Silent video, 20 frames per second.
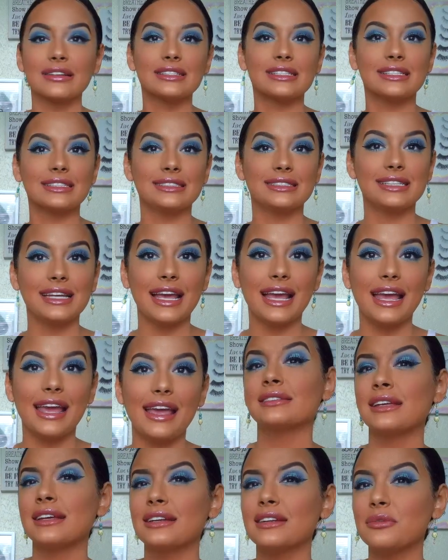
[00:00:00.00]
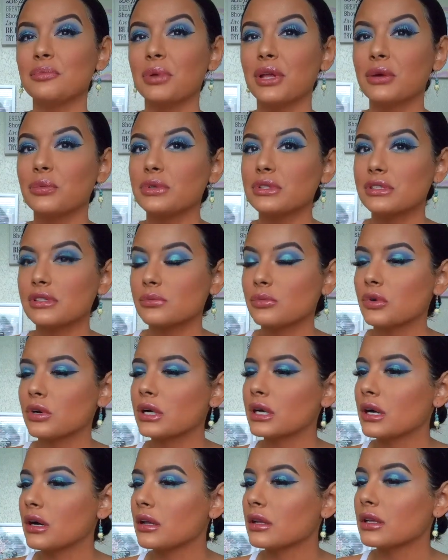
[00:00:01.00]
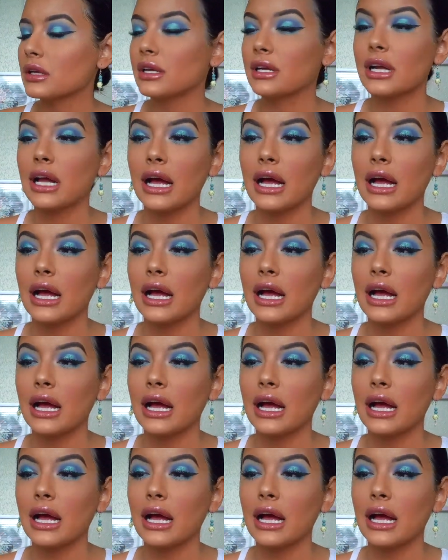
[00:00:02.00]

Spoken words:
Today, I decided to play with some more color.